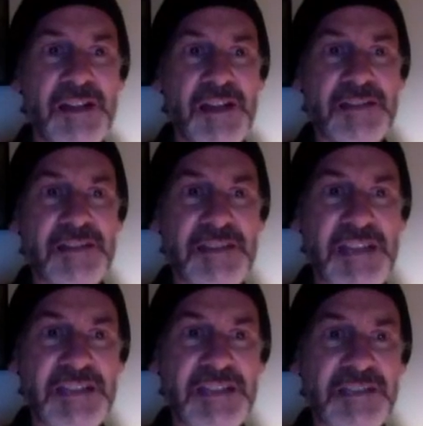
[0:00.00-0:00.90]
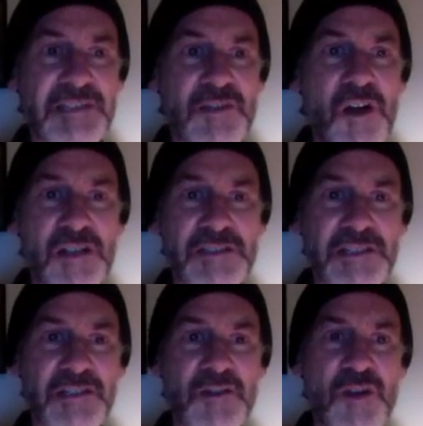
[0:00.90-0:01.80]
The thing that had called it
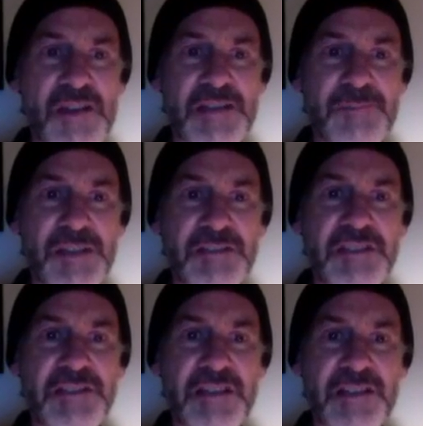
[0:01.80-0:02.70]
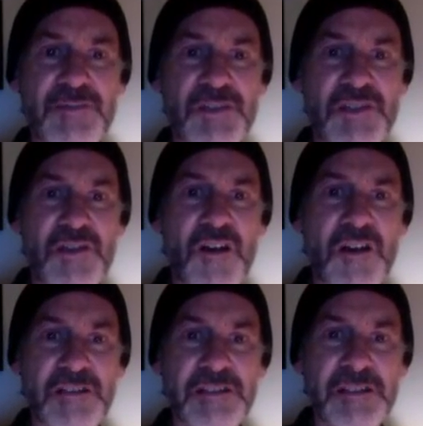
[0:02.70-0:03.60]
across 1,000,000 years was
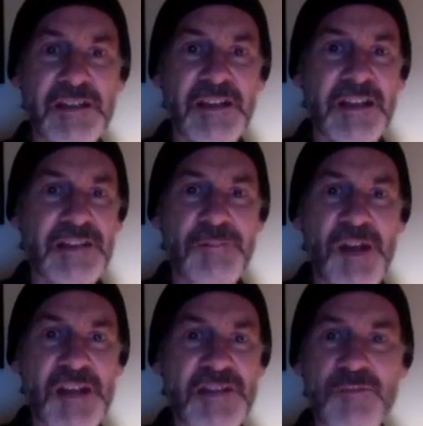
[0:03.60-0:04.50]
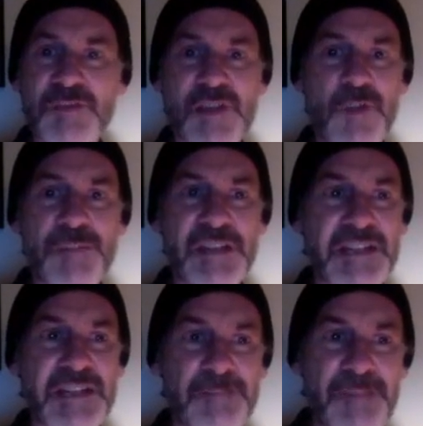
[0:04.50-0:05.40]
gone, and the monster was opening
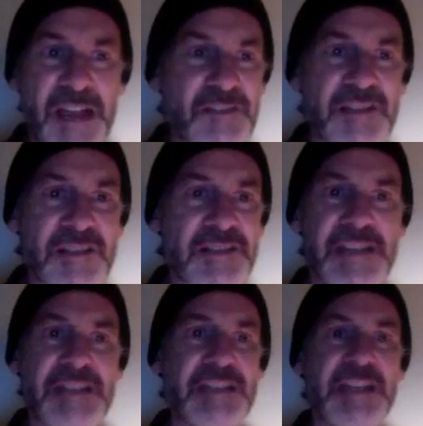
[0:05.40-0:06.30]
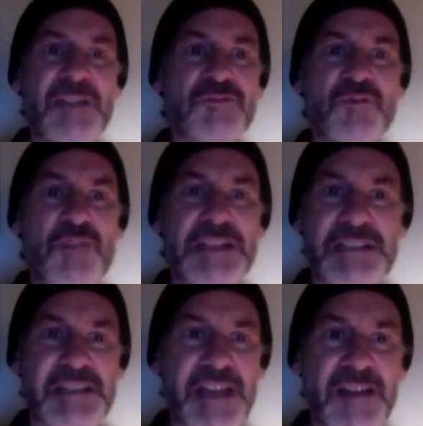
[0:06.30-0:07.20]
its mouth and sending out great
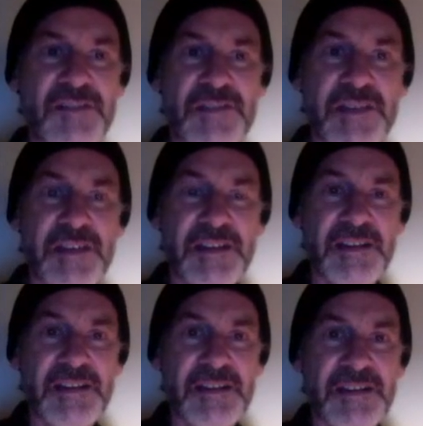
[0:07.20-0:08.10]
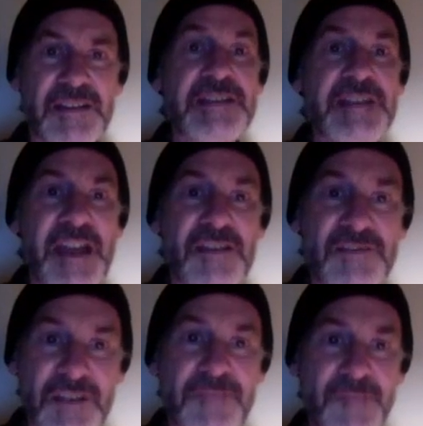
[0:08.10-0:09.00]
sounds, the
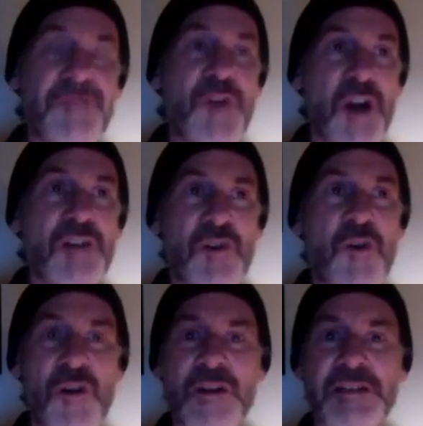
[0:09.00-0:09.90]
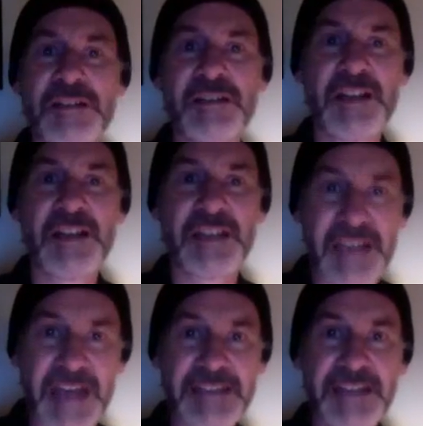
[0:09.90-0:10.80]
sounds of a foghorn,
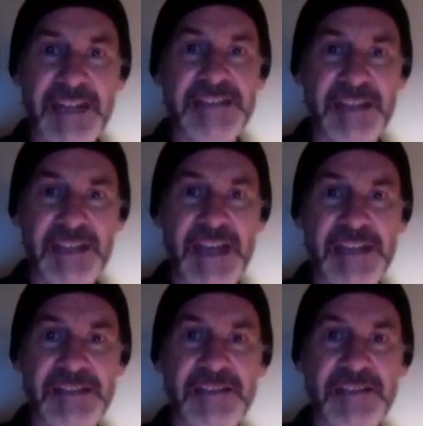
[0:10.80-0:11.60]
again and again.